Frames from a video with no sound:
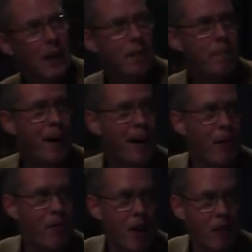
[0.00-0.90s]
I'm
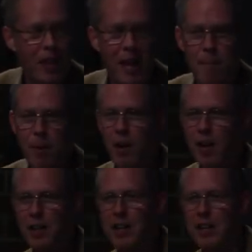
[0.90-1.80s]
paraphrasing Amber
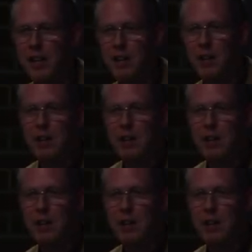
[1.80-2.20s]
Rudd here.